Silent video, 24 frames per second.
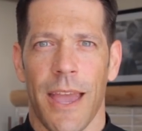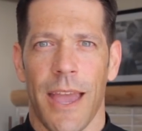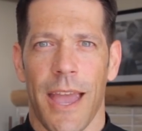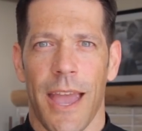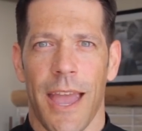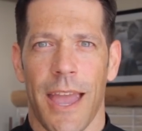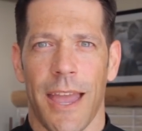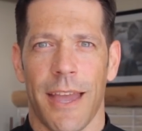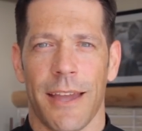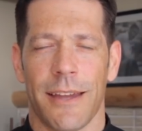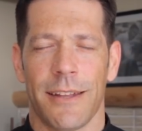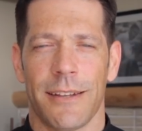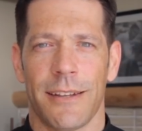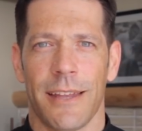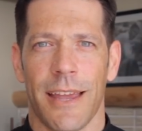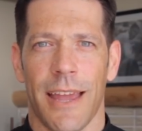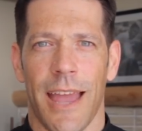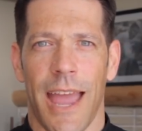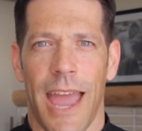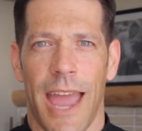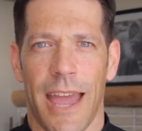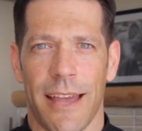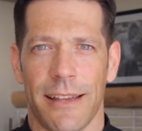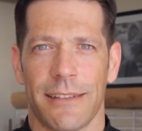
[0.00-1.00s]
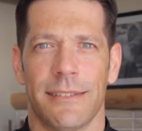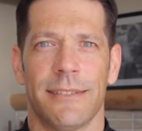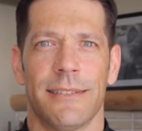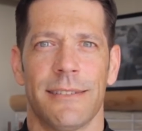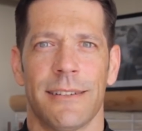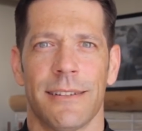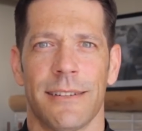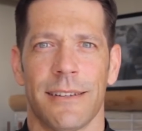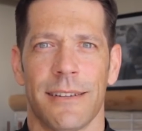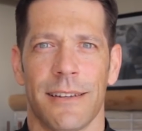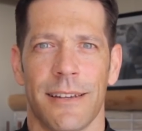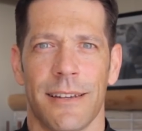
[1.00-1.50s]
and as
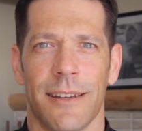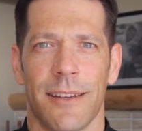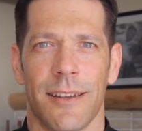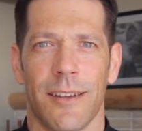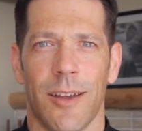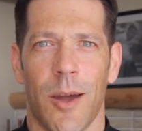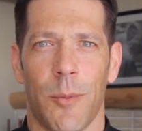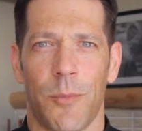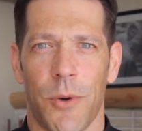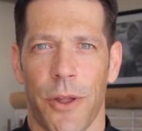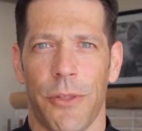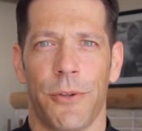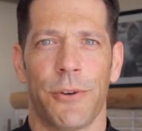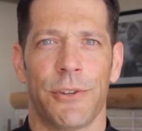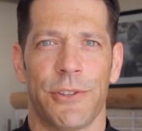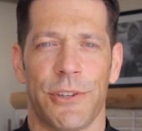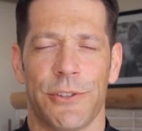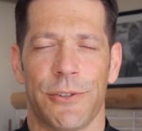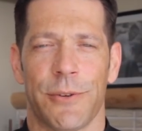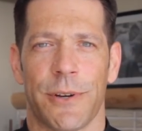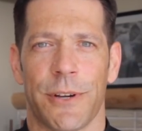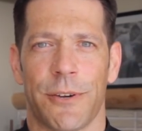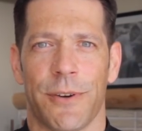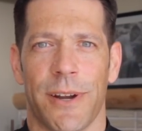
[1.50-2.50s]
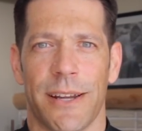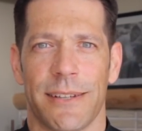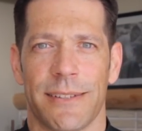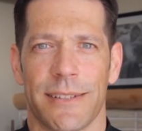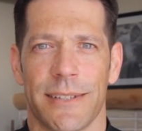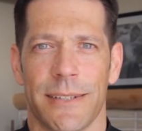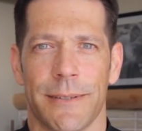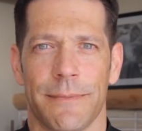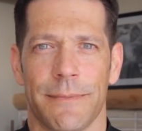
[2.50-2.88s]
a brother or sister in Christ.